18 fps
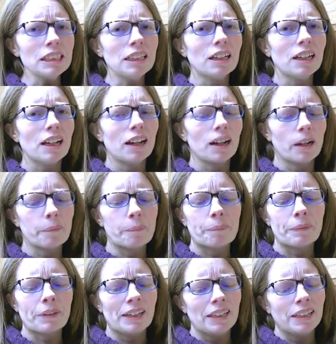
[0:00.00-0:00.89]

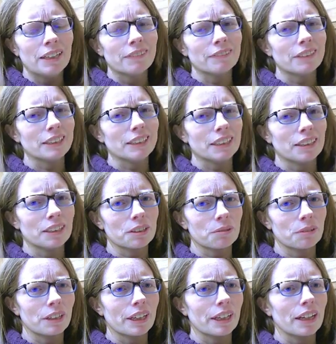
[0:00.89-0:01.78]
If I did this
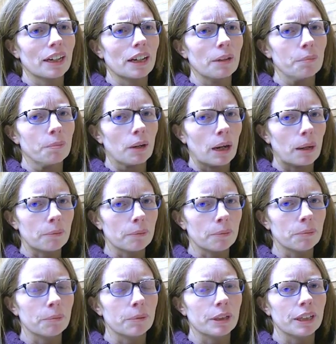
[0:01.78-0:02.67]
one again, I'd
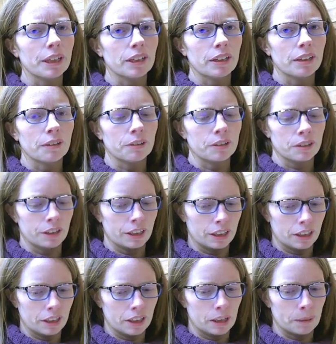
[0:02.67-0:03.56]
probably cook
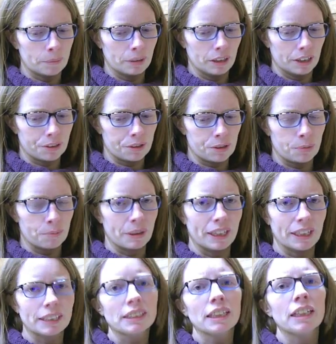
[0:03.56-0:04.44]
it a couple extra
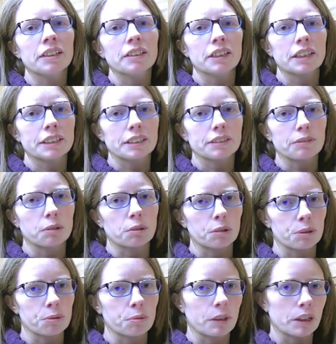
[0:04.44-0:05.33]
minutes, unless, of
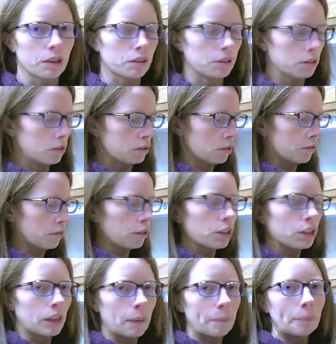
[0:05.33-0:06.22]
course, when it
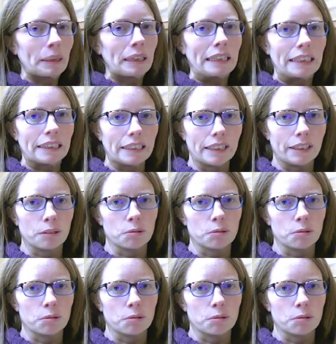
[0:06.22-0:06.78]
completely